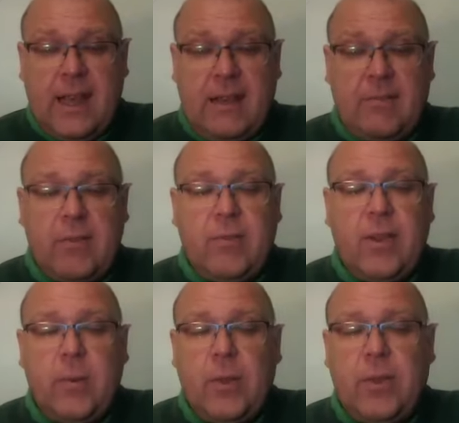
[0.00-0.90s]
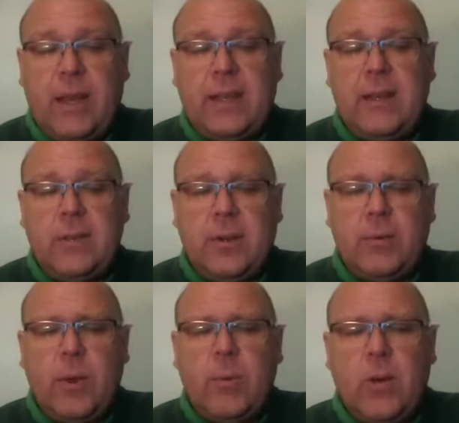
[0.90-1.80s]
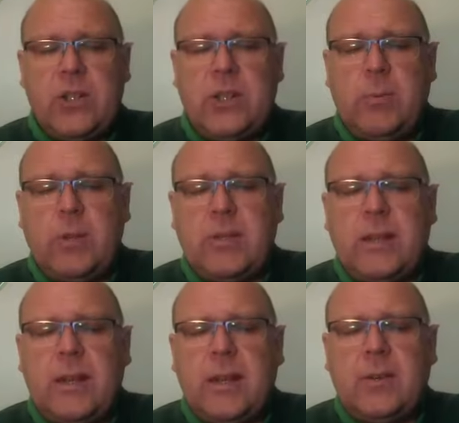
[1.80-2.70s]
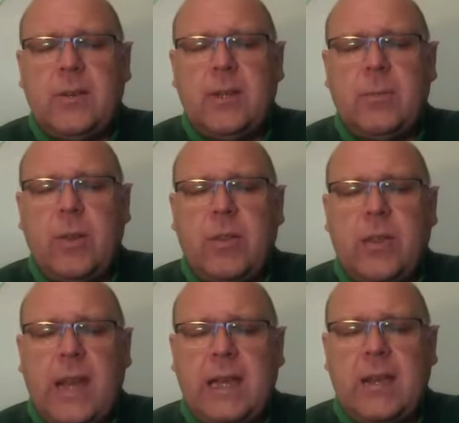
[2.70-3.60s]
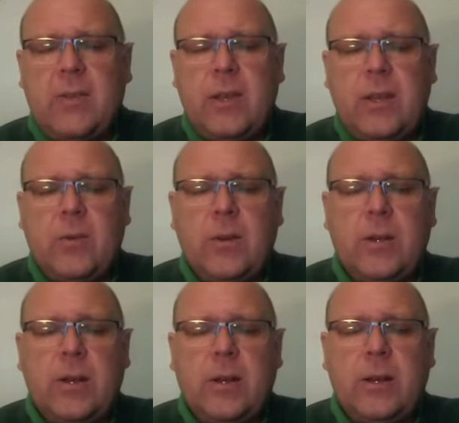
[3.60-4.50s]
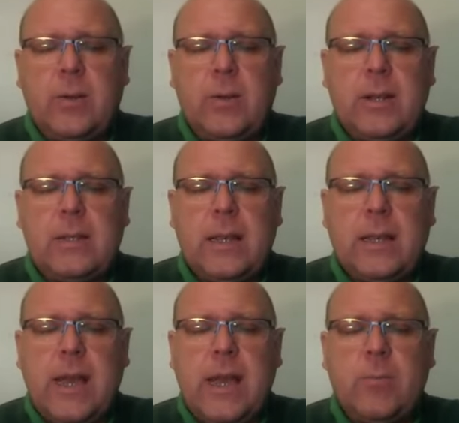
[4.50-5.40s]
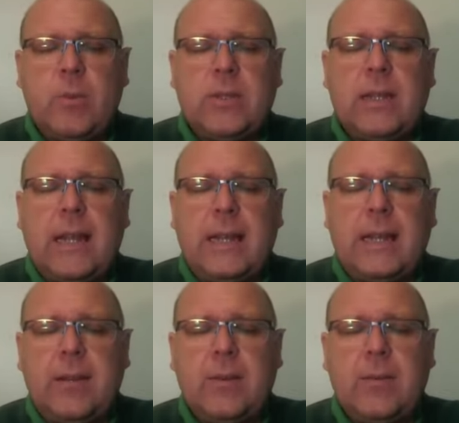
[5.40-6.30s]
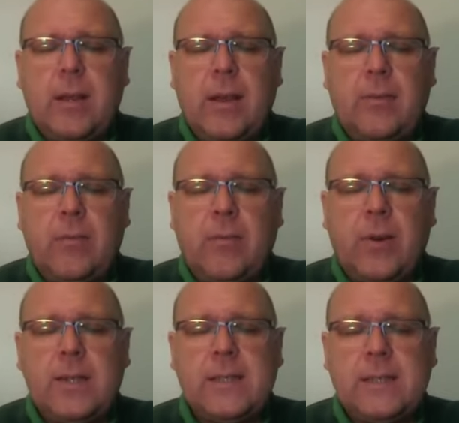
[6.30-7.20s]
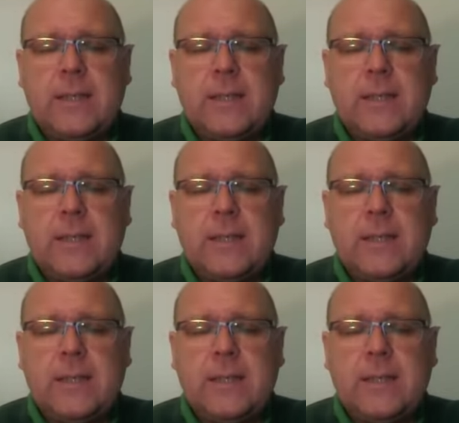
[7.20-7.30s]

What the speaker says: Heavenly Father, we thank you, Lord. We worship you tonight, Lord. We thank you that you're a God who is able to lay down your life for us.